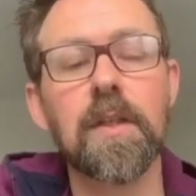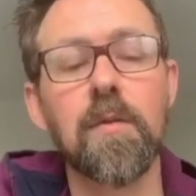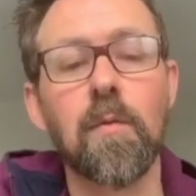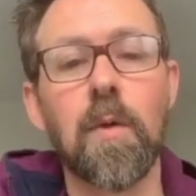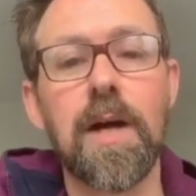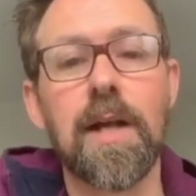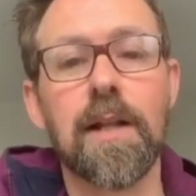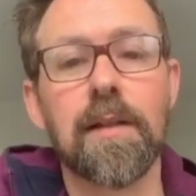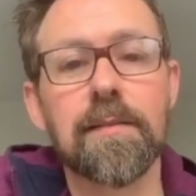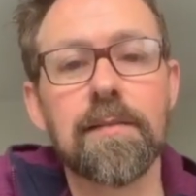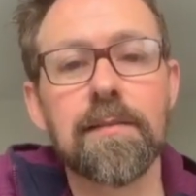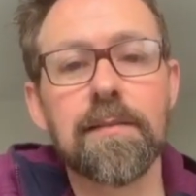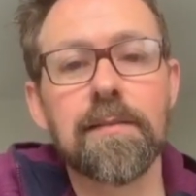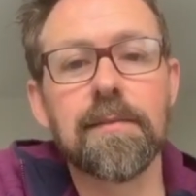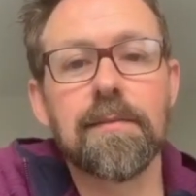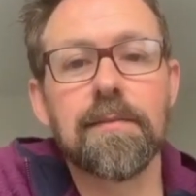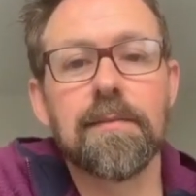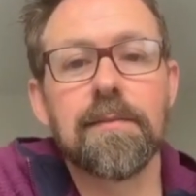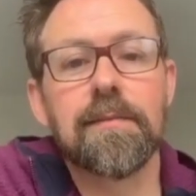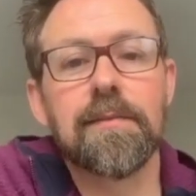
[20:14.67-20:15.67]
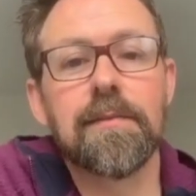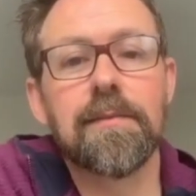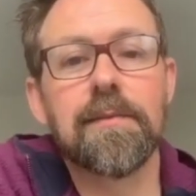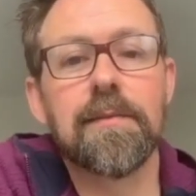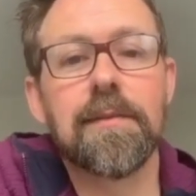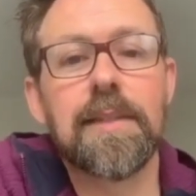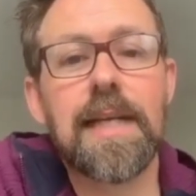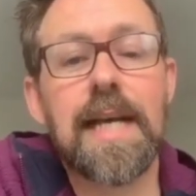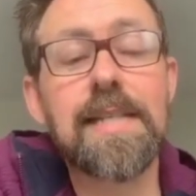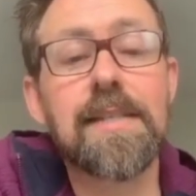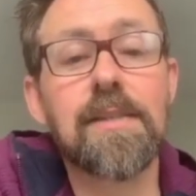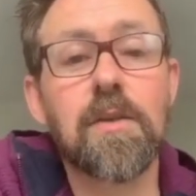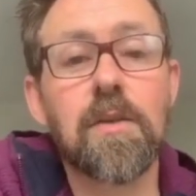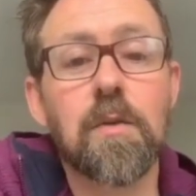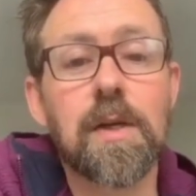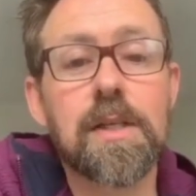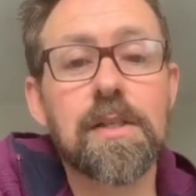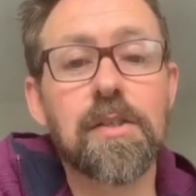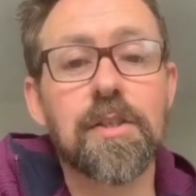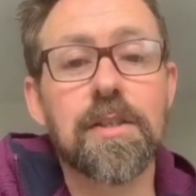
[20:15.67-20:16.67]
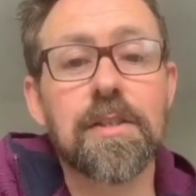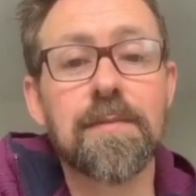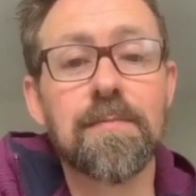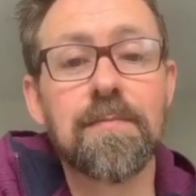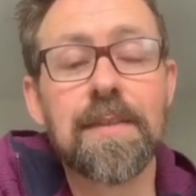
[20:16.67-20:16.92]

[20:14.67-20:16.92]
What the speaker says: Well, that is a good question.